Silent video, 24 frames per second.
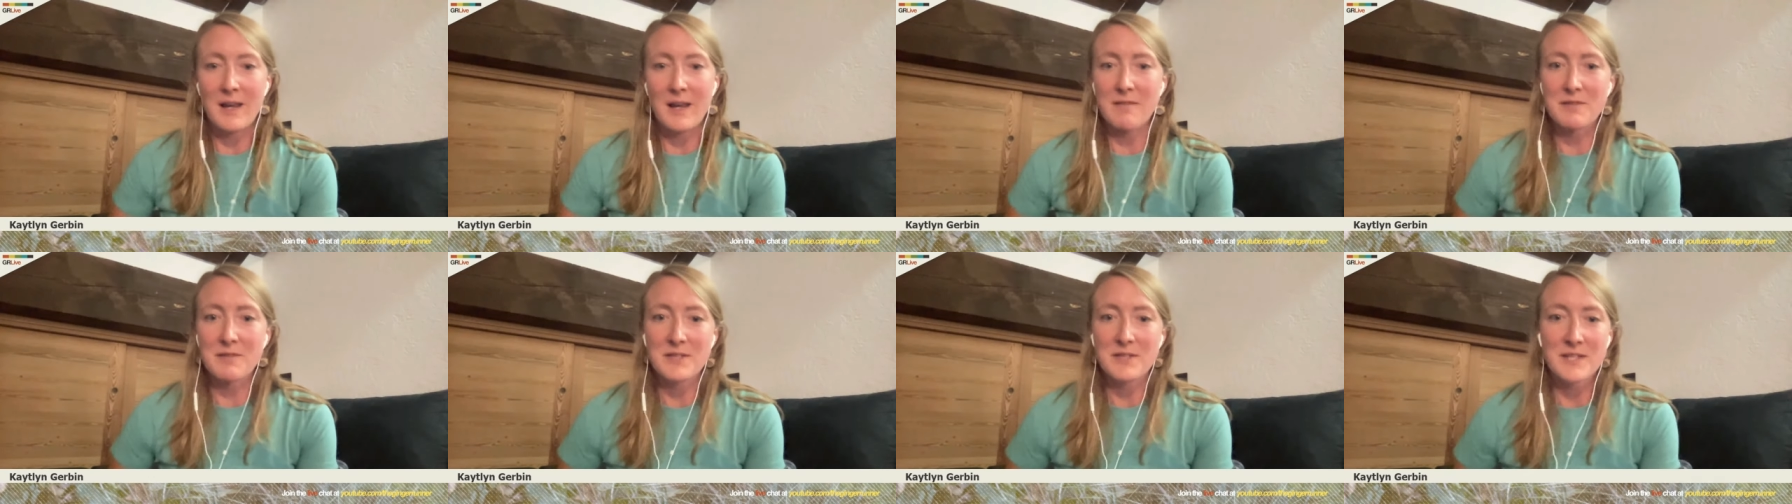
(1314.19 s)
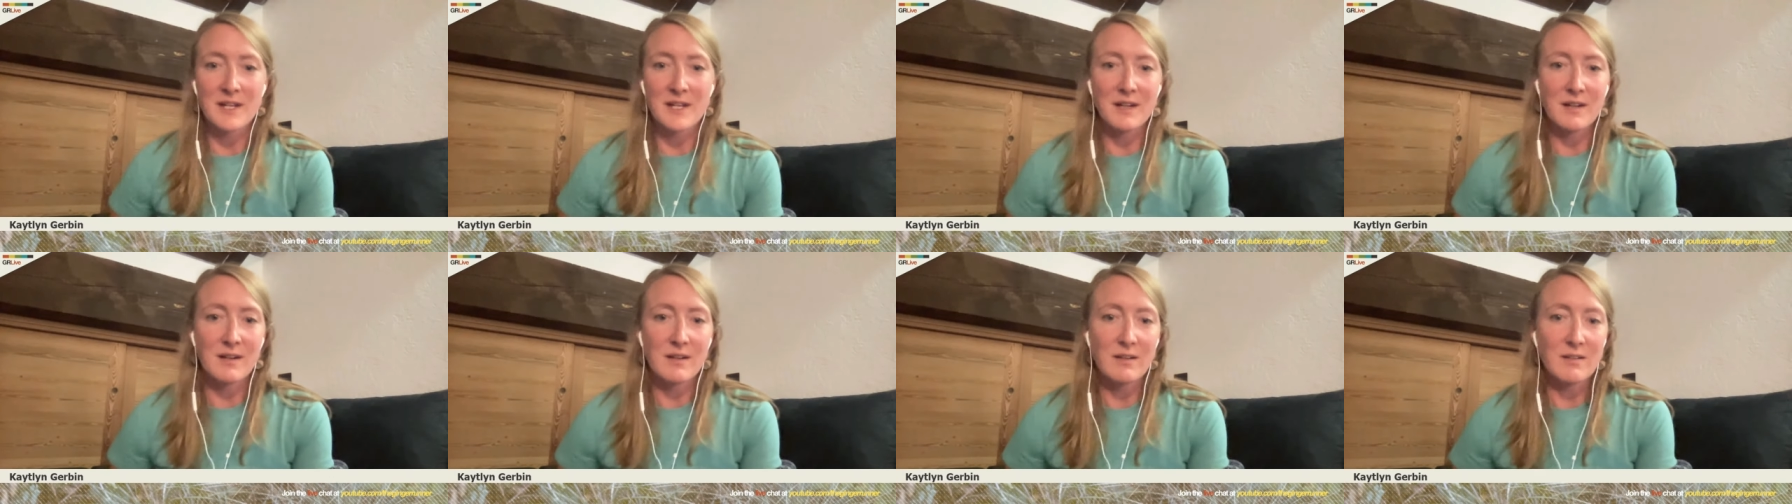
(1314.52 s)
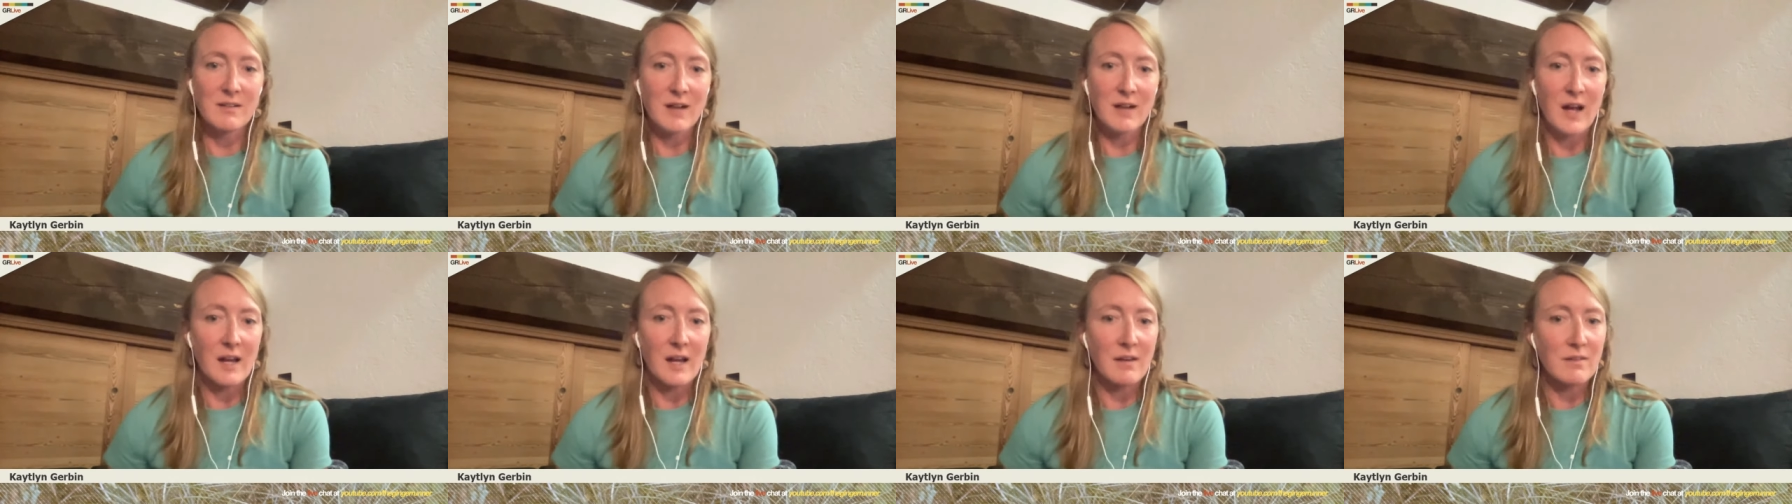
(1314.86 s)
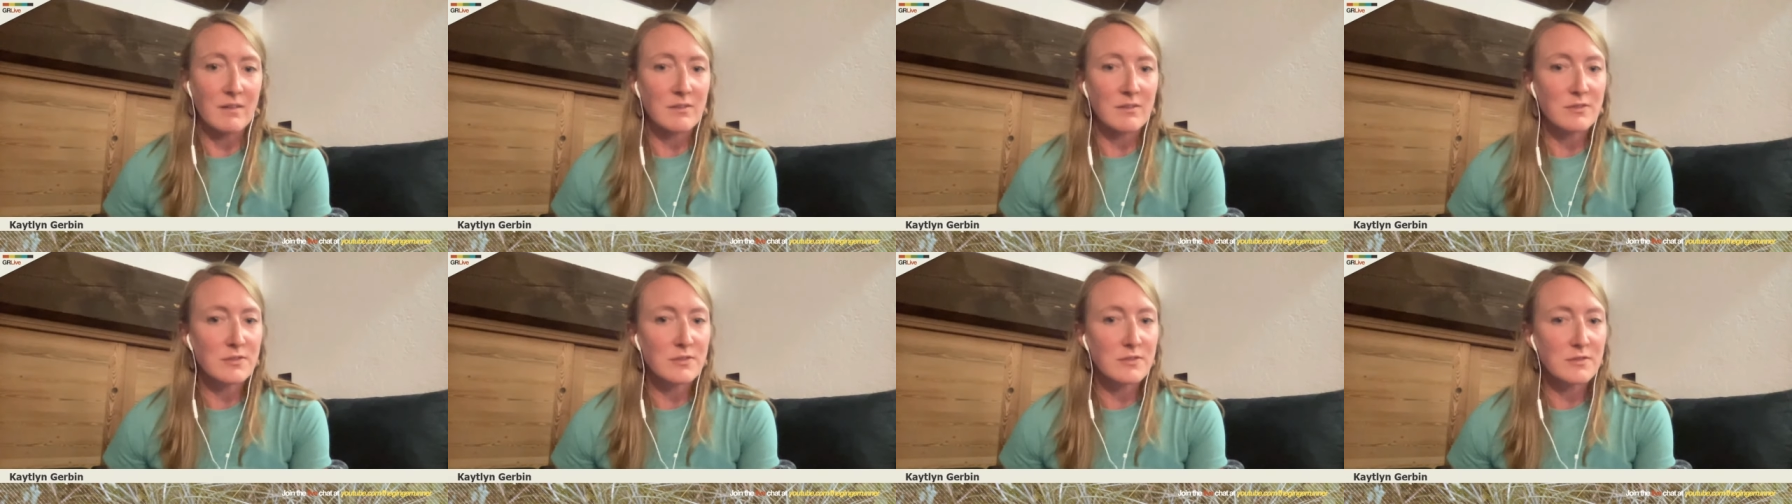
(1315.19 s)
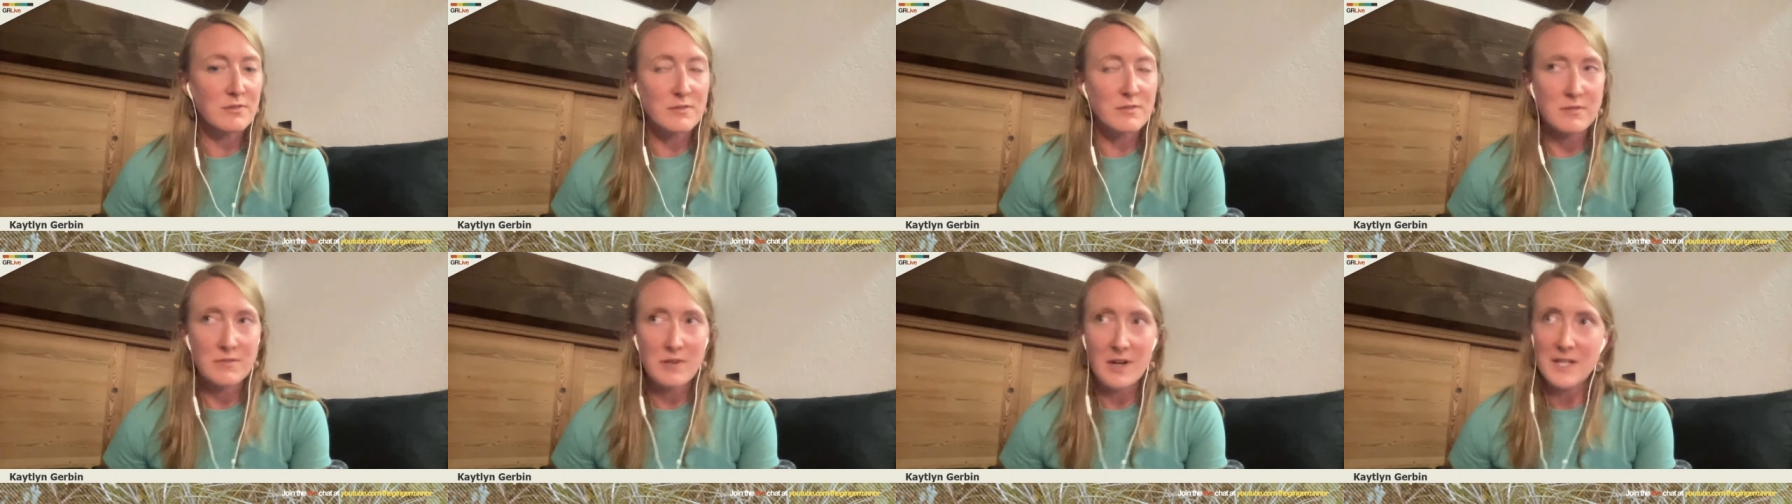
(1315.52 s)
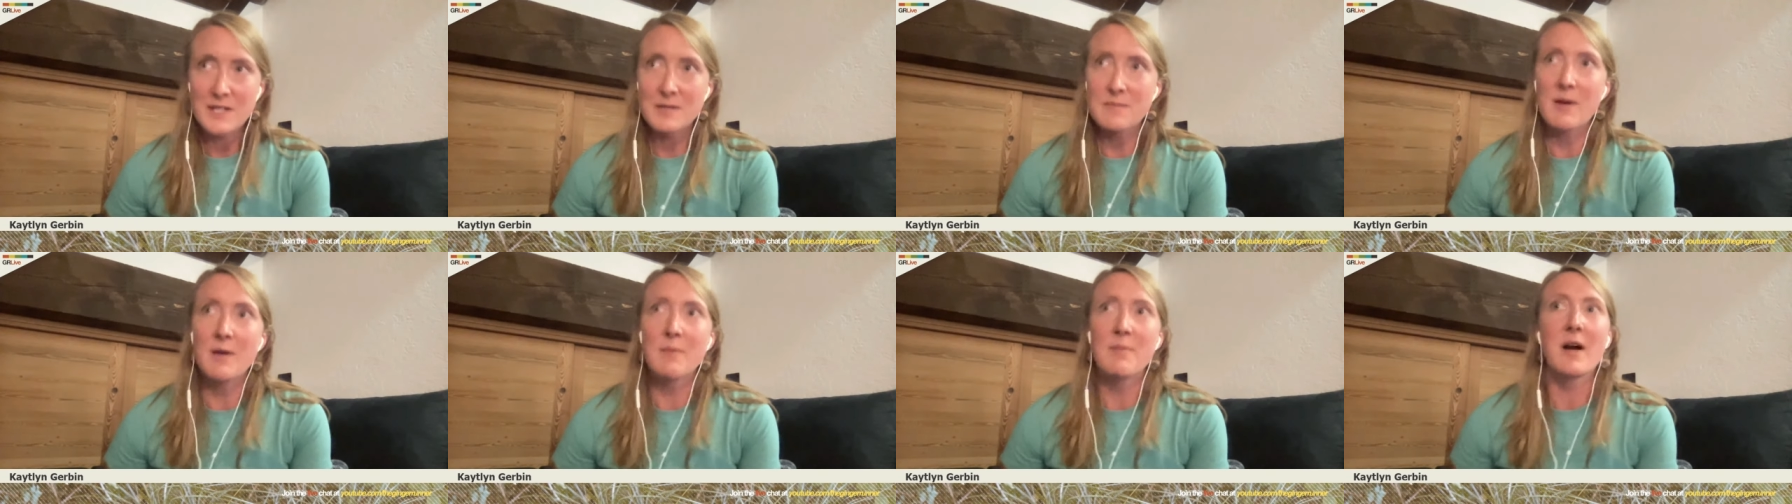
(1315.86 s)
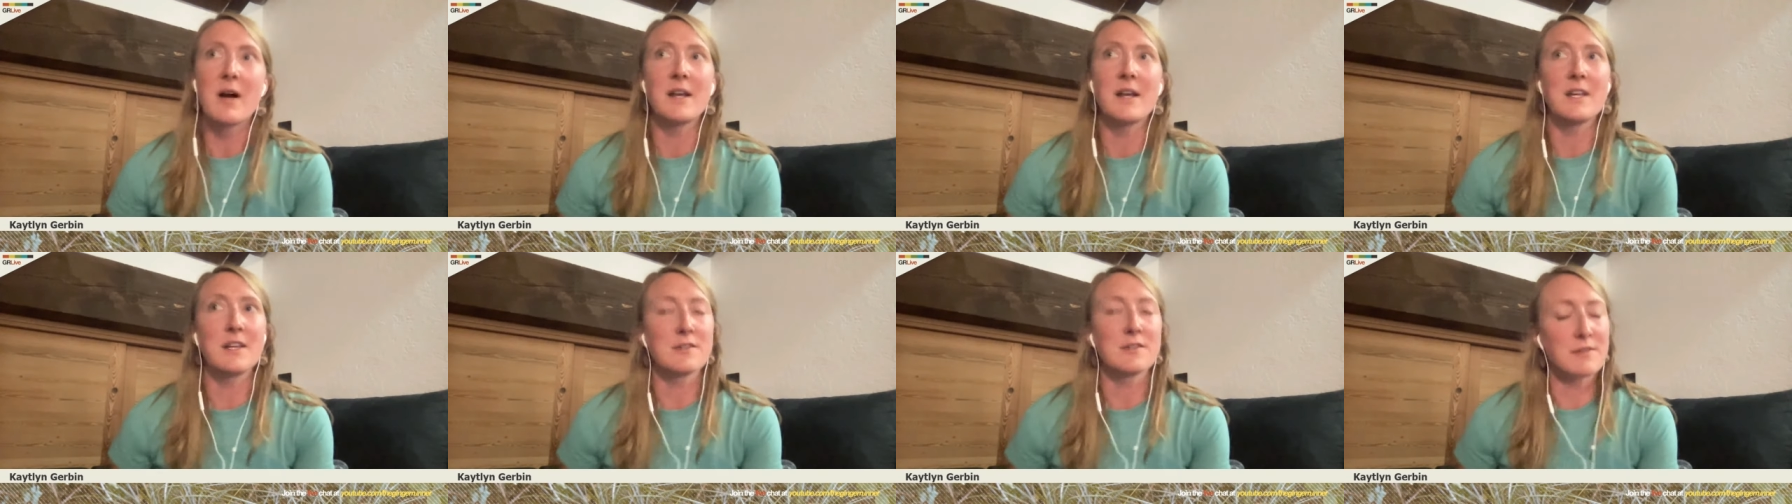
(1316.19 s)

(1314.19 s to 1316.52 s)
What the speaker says: I was like, I trust my body.